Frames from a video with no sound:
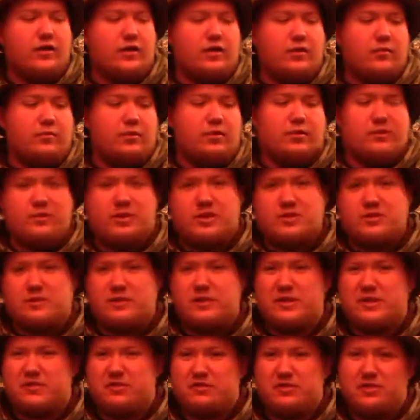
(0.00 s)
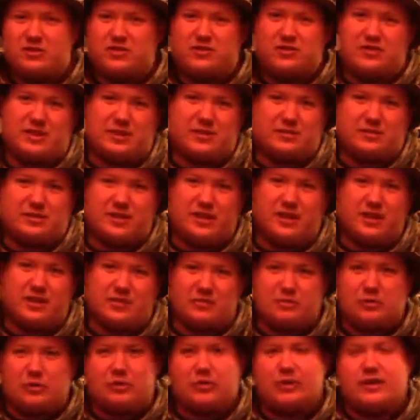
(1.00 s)
But my spinning reels I'm kind
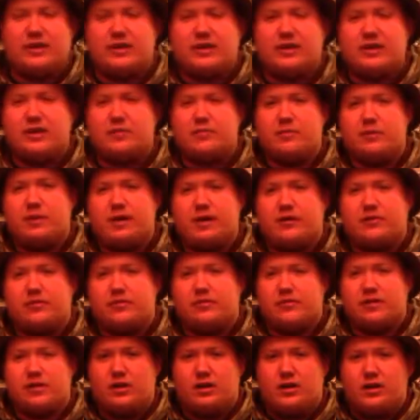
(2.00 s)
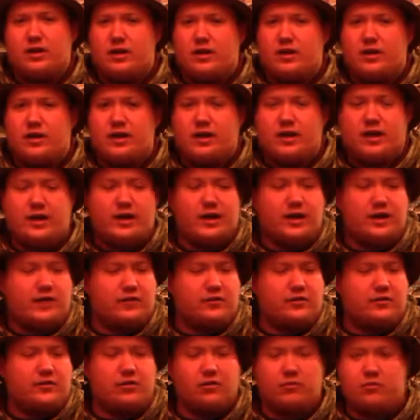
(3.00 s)
of more lenient about, and I
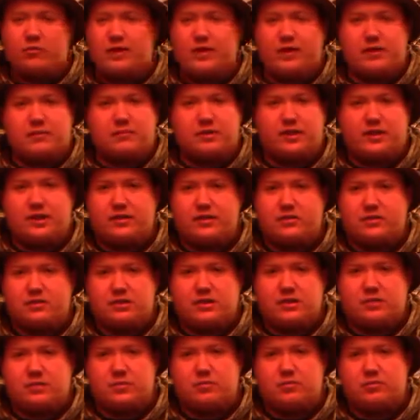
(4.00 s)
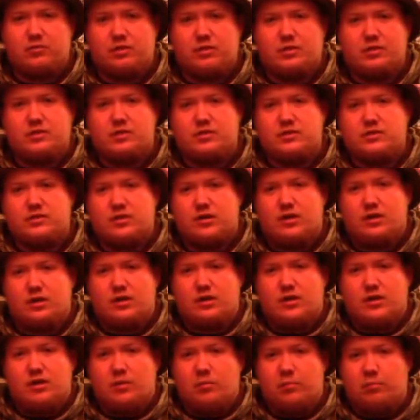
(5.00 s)
don't mind buying the cheaper ones.
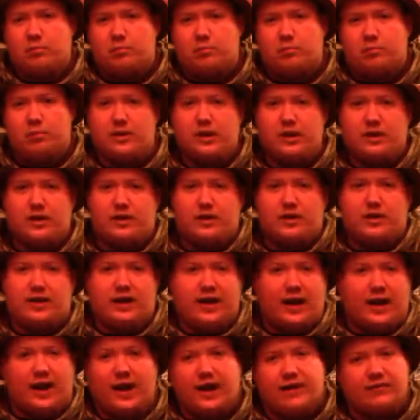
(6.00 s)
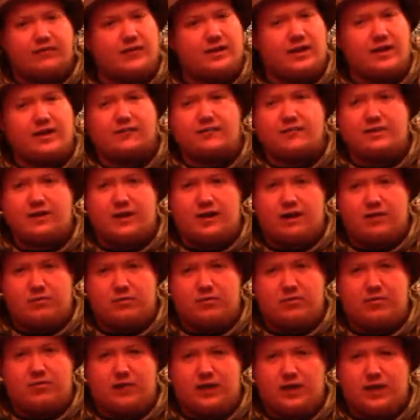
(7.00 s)
But I have to have
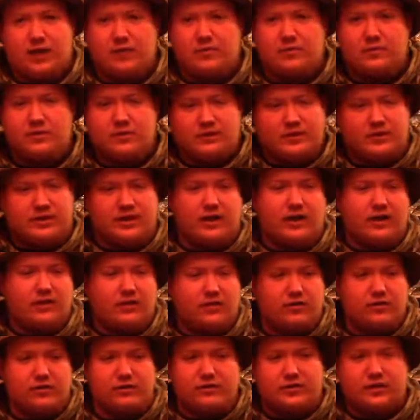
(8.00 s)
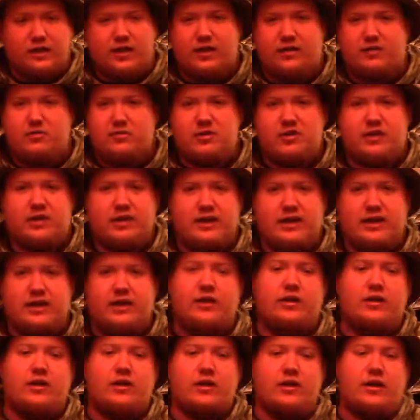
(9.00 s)
Daiwa. I'm a die-hard Daiwa
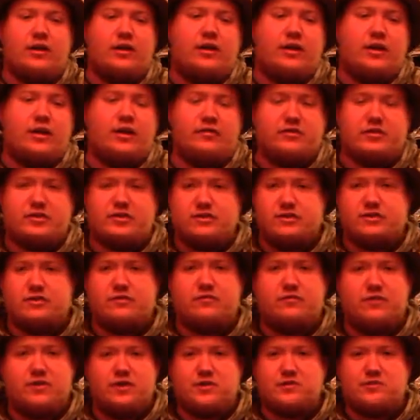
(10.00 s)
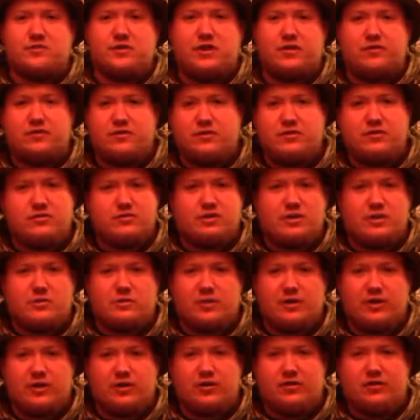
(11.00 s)
guy. Ever since the first one I've used, it's
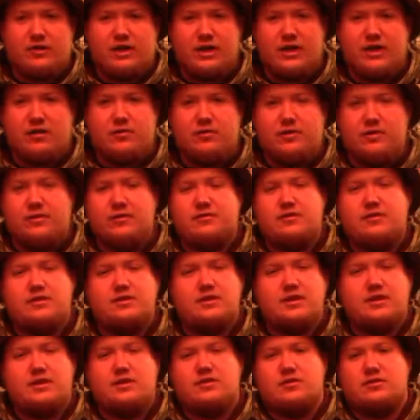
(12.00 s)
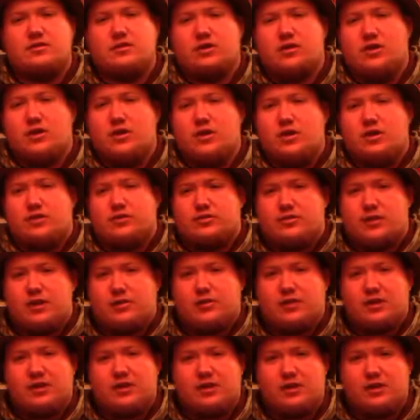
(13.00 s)
been all Daiwa ever since. So I
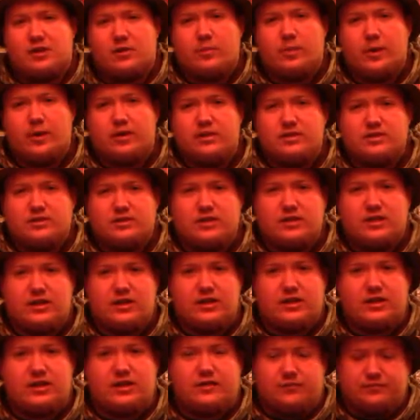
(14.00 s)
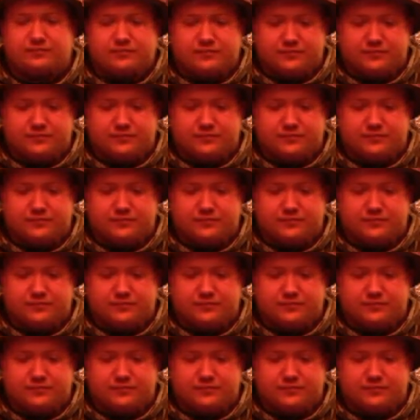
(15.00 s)
went to Cabela's tonight,